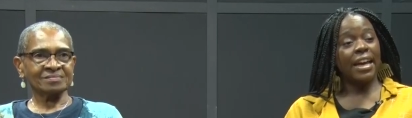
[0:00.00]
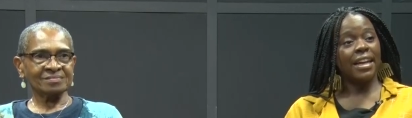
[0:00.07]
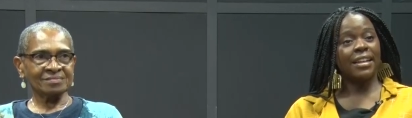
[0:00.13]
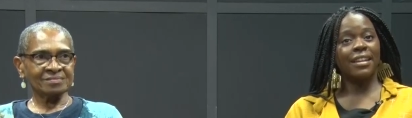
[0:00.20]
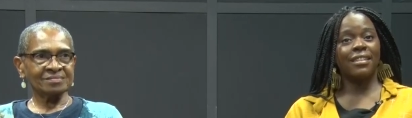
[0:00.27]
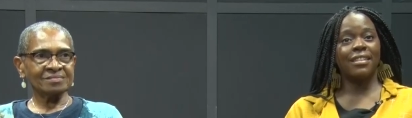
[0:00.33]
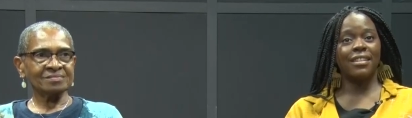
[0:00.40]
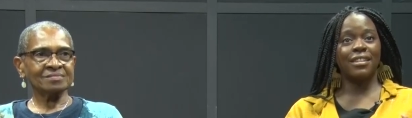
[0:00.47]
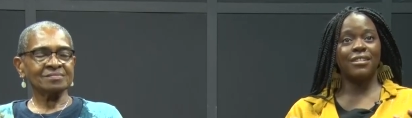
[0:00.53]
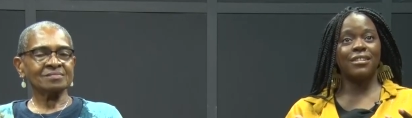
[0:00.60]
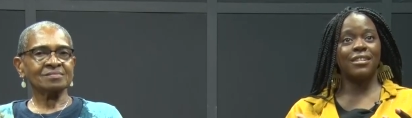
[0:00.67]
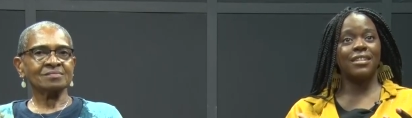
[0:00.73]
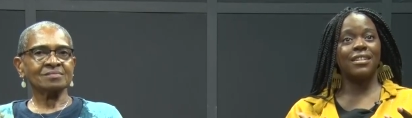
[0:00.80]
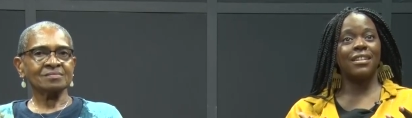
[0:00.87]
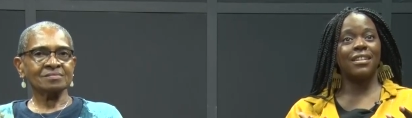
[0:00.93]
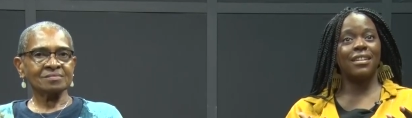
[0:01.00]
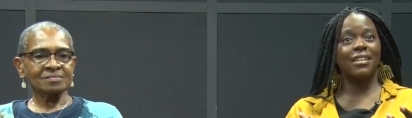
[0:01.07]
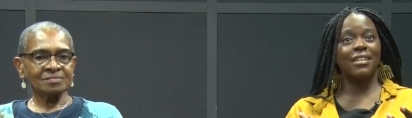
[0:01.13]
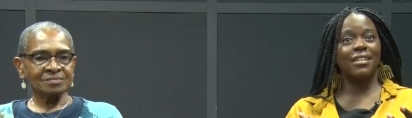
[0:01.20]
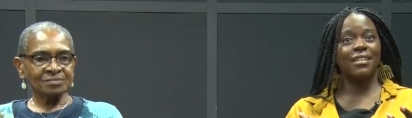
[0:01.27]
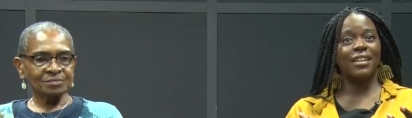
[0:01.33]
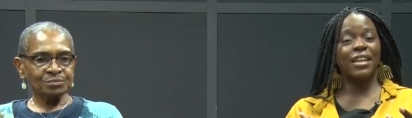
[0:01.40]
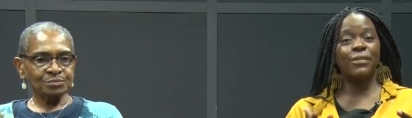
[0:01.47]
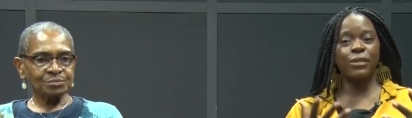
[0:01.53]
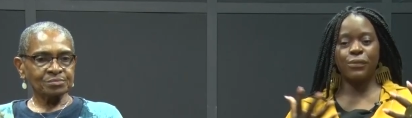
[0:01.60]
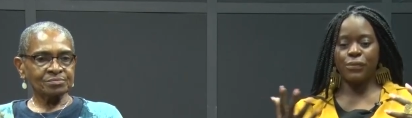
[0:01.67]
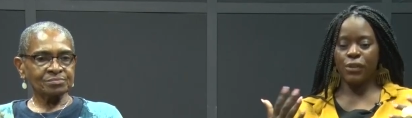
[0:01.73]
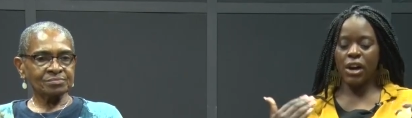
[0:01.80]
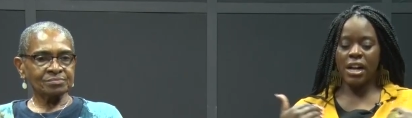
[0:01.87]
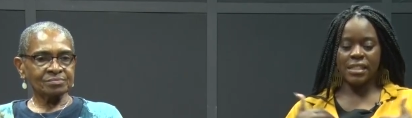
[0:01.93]
Speaker 1: And I think even
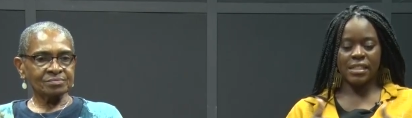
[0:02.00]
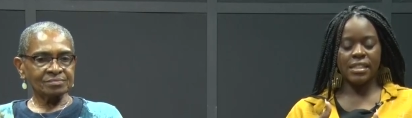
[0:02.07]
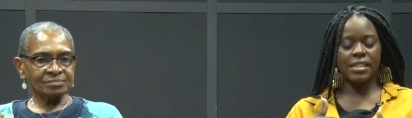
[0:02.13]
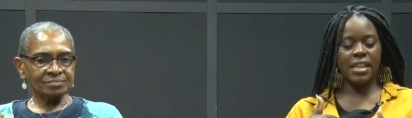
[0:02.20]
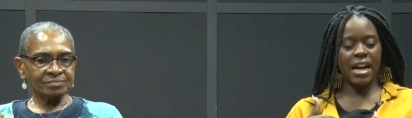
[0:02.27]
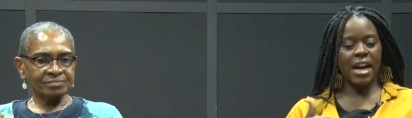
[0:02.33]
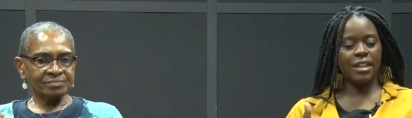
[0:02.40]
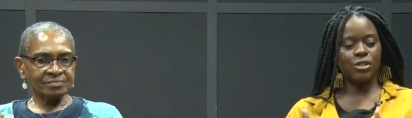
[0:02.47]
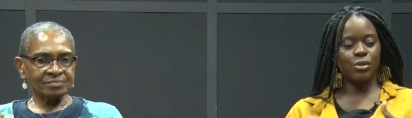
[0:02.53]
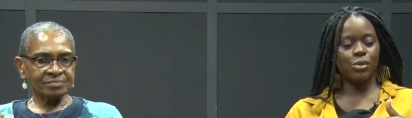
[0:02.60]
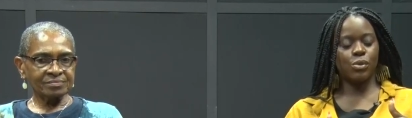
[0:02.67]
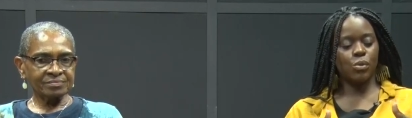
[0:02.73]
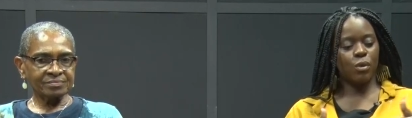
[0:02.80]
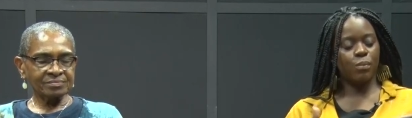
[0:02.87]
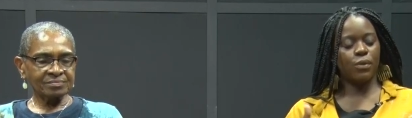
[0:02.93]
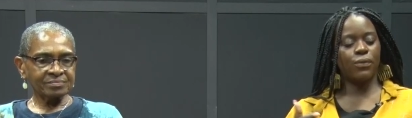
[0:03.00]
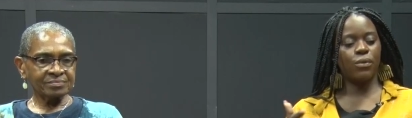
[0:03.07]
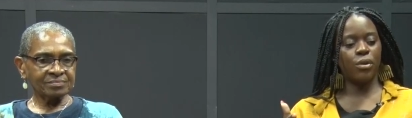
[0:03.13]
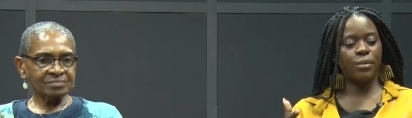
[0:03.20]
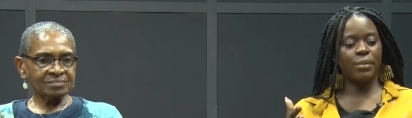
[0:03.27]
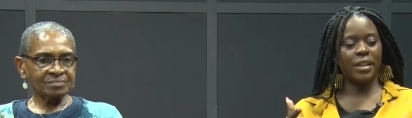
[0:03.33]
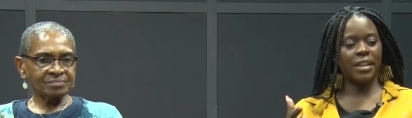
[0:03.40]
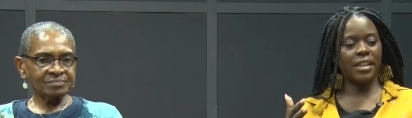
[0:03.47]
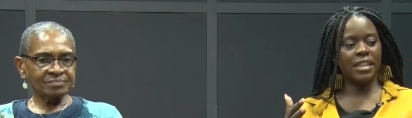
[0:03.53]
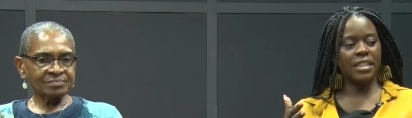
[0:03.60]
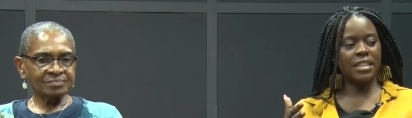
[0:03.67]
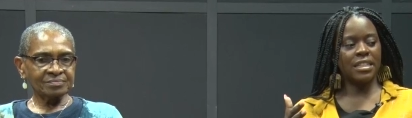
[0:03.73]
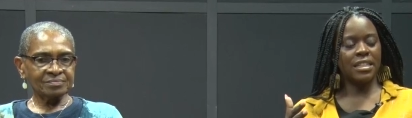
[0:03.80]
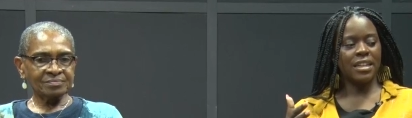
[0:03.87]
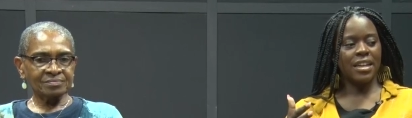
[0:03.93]
for us as the actors who are performing
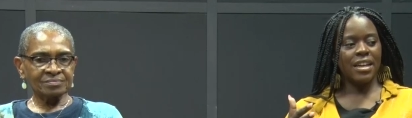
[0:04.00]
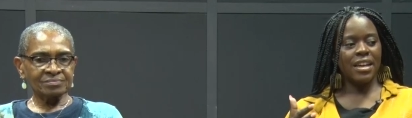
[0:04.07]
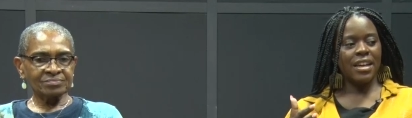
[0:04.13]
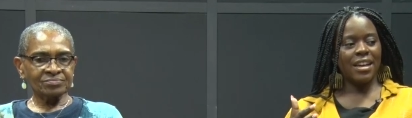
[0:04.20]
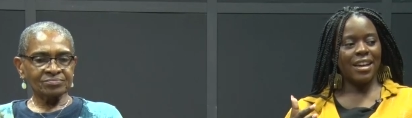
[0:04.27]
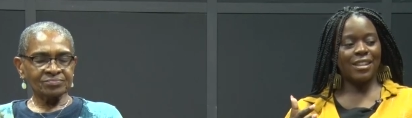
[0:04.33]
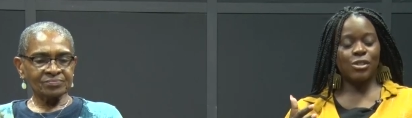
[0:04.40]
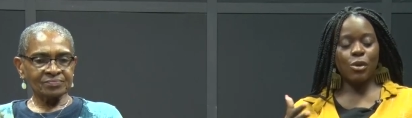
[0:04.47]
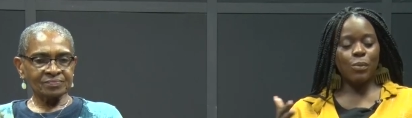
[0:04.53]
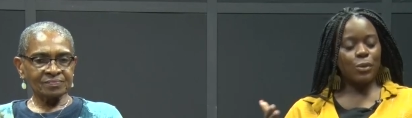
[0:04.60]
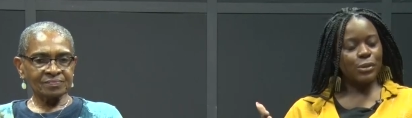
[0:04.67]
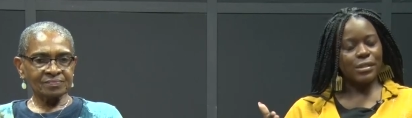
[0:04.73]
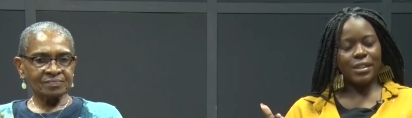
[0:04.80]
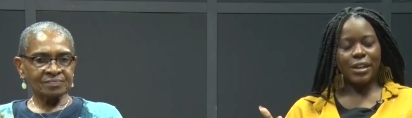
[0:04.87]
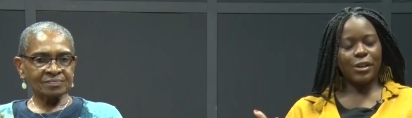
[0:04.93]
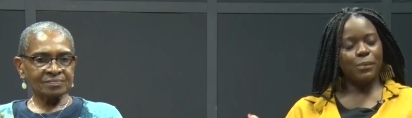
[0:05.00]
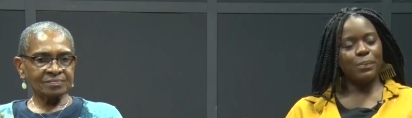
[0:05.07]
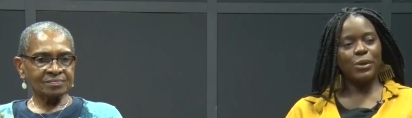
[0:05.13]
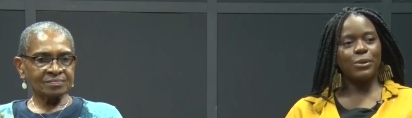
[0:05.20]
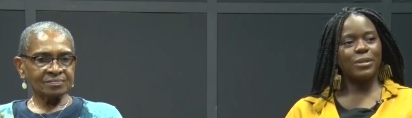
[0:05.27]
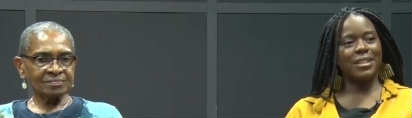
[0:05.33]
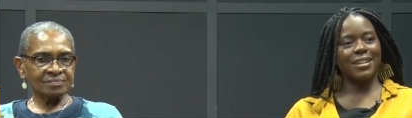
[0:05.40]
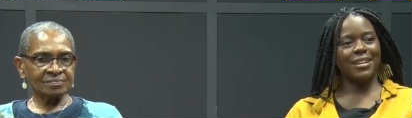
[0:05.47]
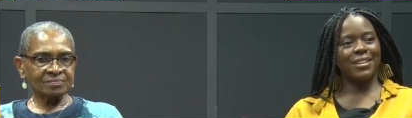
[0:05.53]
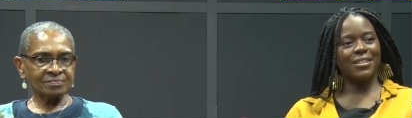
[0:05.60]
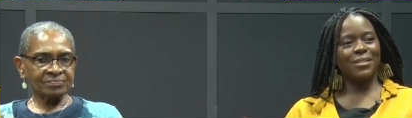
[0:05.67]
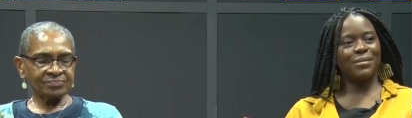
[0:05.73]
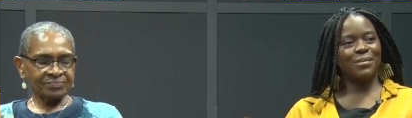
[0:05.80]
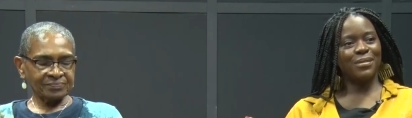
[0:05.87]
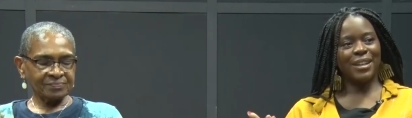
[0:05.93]
it, it's almost therapeutic
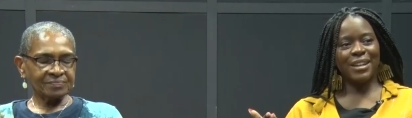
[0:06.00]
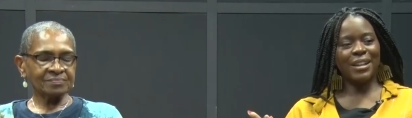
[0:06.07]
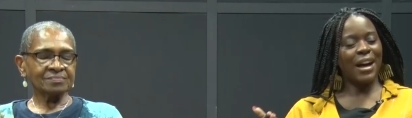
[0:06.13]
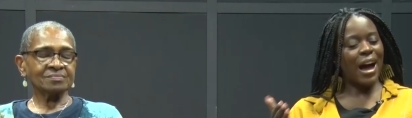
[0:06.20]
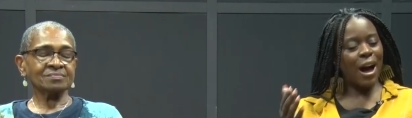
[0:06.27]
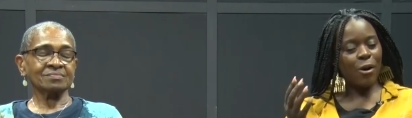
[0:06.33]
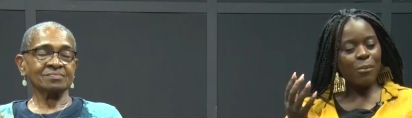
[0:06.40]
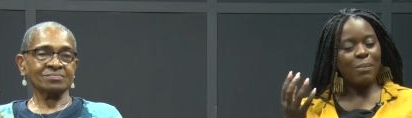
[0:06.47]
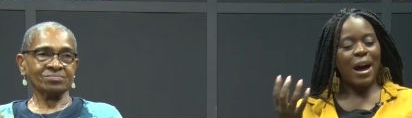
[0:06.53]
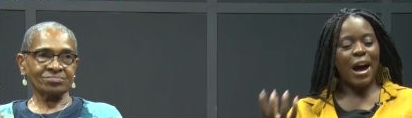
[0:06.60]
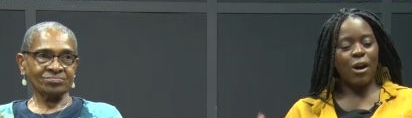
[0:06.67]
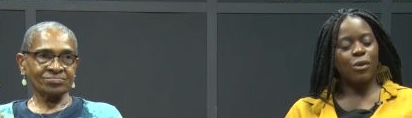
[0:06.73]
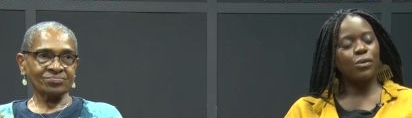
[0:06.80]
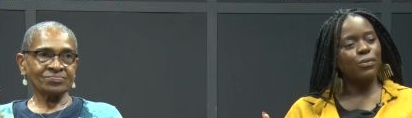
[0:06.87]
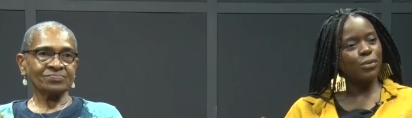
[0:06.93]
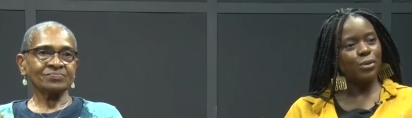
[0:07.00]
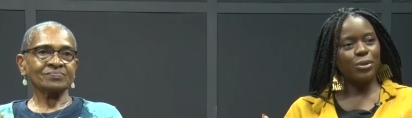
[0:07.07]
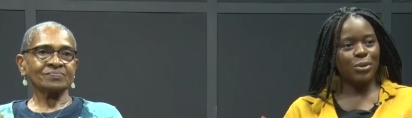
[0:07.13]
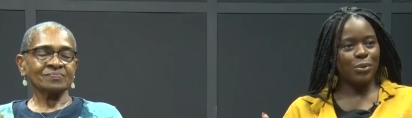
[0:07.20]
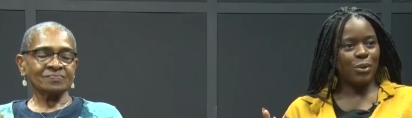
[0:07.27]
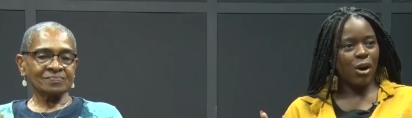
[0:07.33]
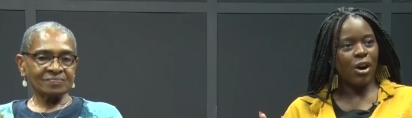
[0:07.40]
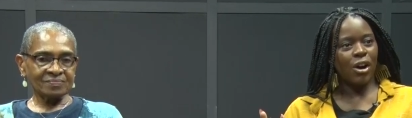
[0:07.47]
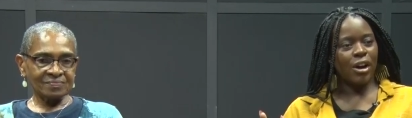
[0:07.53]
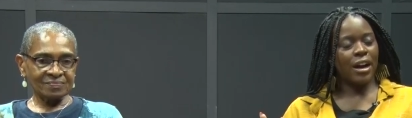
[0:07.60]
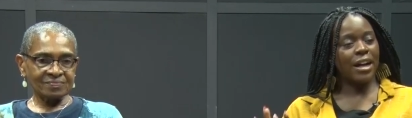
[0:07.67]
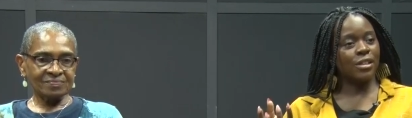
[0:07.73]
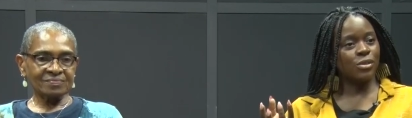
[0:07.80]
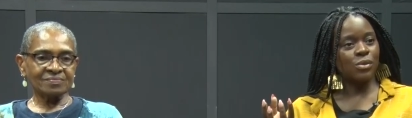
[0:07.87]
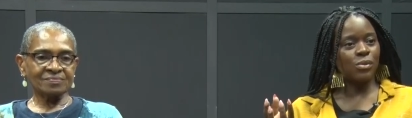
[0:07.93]
of like how powerful you are
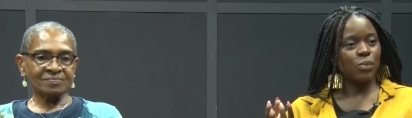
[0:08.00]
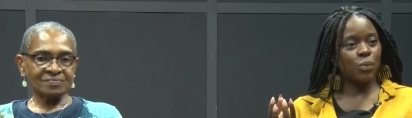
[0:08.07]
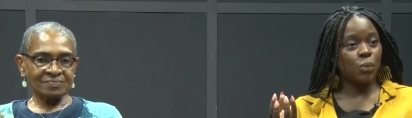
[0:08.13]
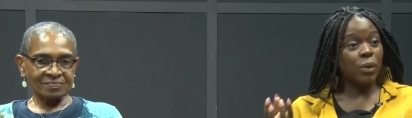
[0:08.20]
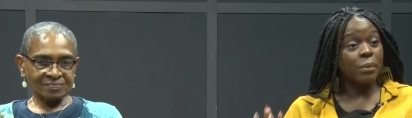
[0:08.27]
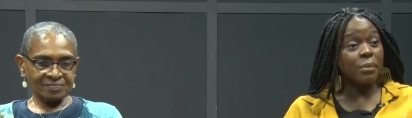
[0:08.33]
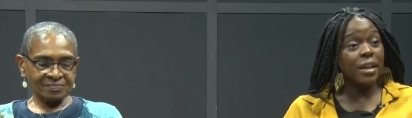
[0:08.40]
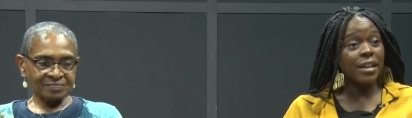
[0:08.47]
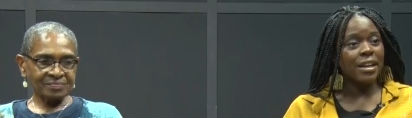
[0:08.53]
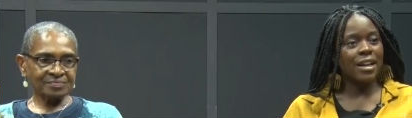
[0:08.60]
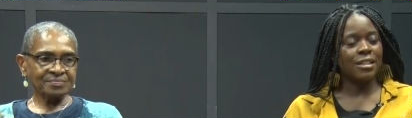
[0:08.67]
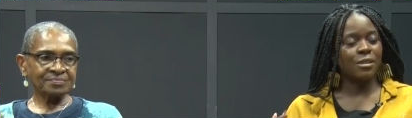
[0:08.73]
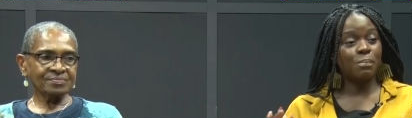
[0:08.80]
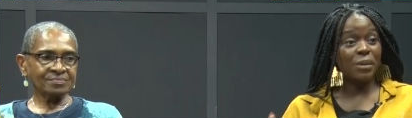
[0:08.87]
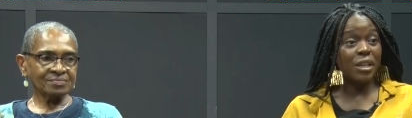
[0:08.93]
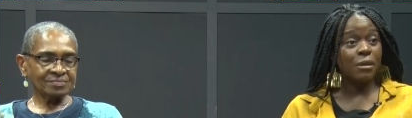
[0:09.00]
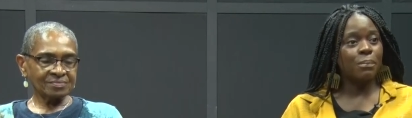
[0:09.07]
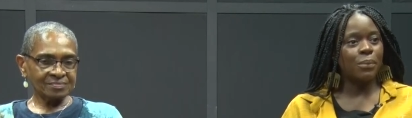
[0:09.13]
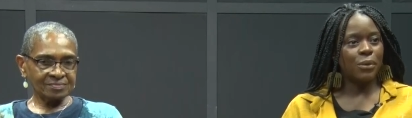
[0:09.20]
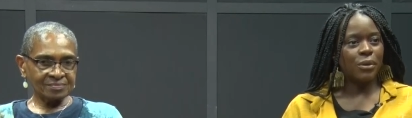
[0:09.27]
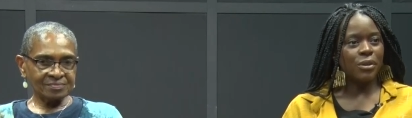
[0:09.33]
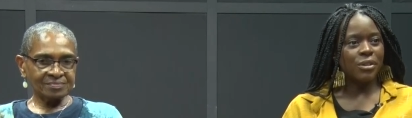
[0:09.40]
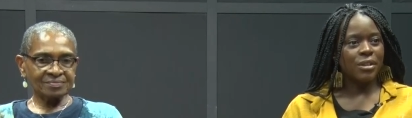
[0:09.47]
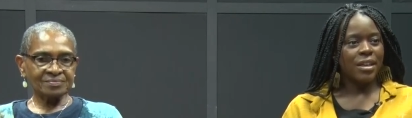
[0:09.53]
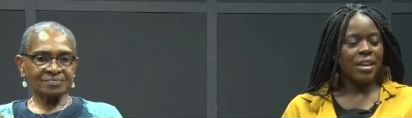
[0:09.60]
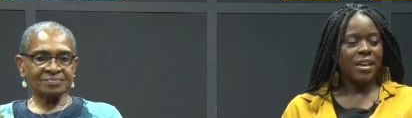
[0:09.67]
as women, as people.